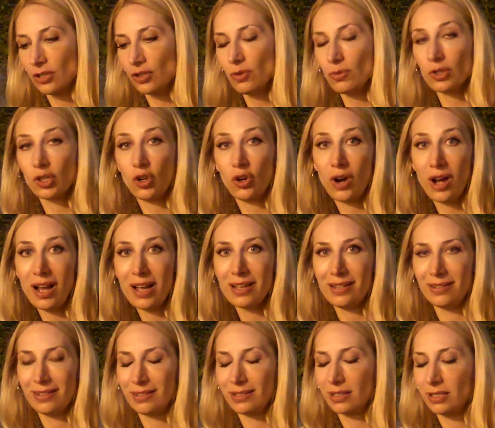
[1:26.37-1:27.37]
She was
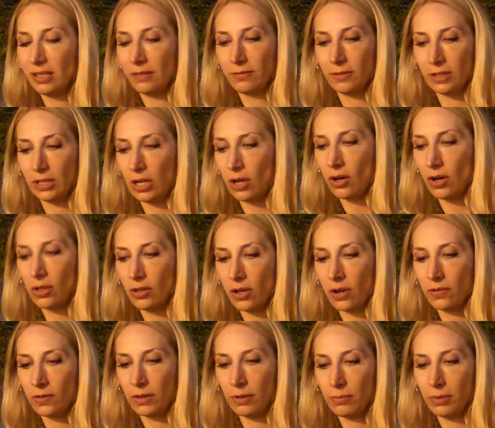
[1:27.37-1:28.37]
crying and sniffling
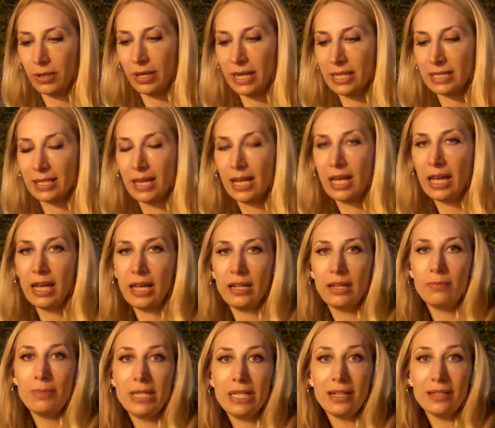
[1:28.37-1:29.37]
all over the place
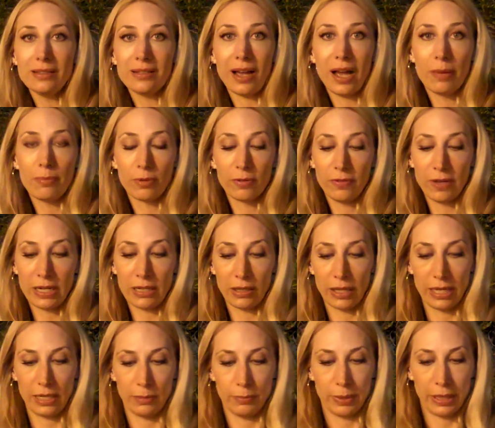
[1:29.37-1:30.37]
and had begun to
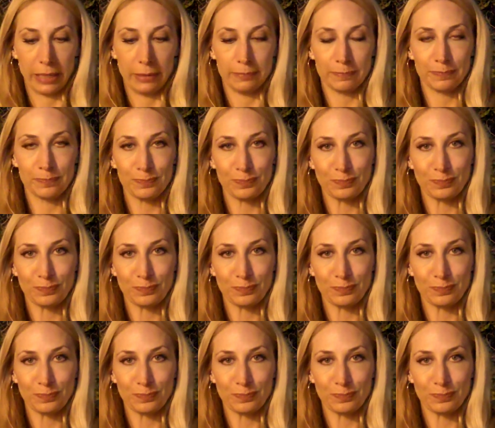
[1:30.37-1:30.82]
hyperventilate a bit.